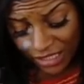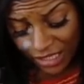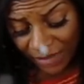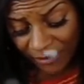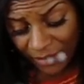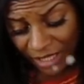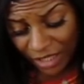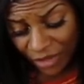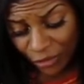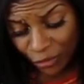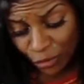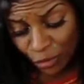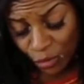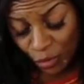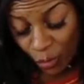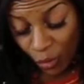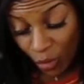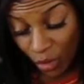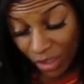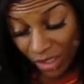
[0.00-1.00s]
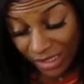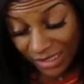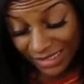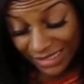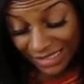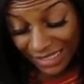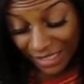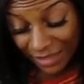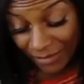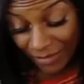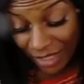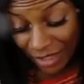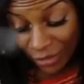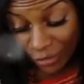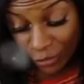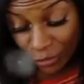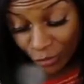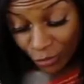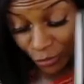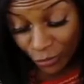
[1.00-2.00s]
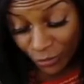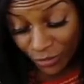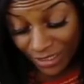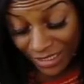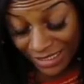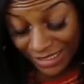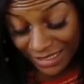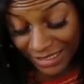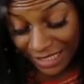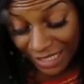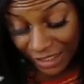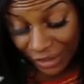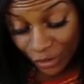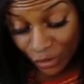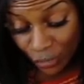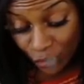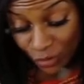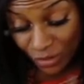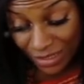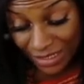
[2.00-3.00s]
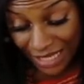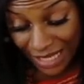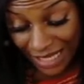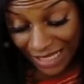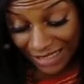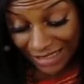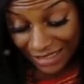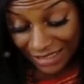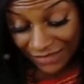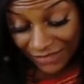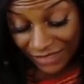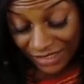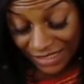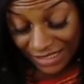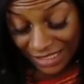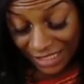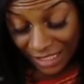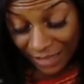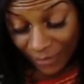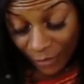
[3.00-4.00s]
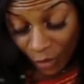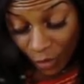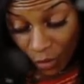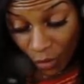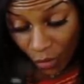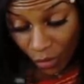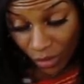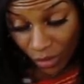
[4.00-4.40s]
And I would look at my group ones and my group threes as like two sides of the